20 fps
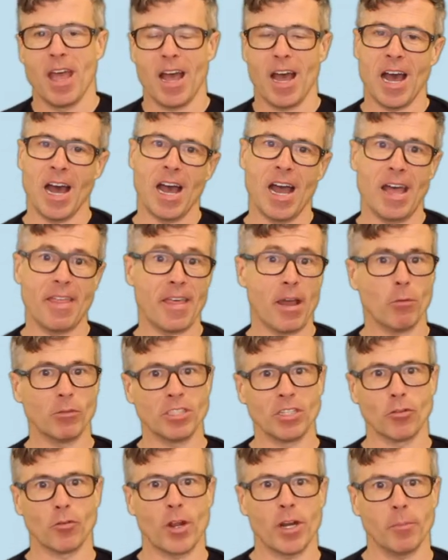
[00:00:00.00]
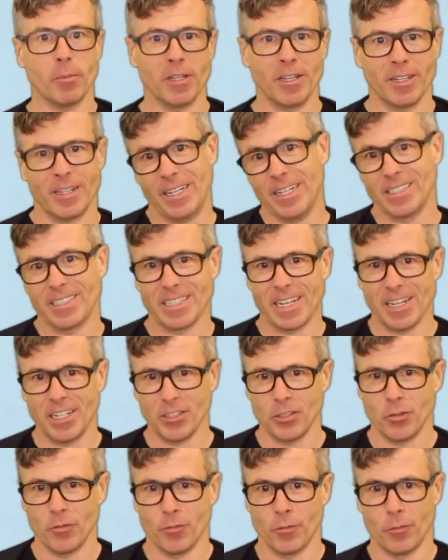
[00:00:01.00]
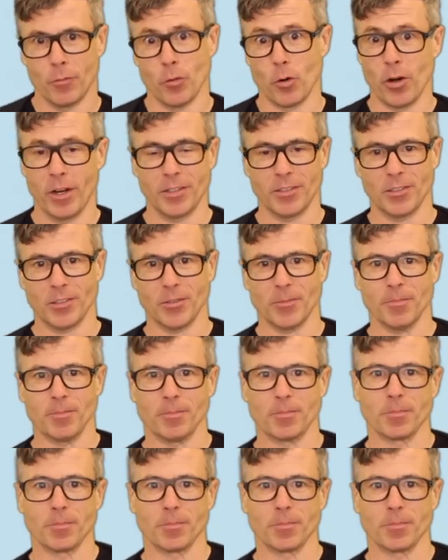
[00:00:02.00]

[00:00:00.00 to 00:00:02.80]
and that was incredibly exciting for us.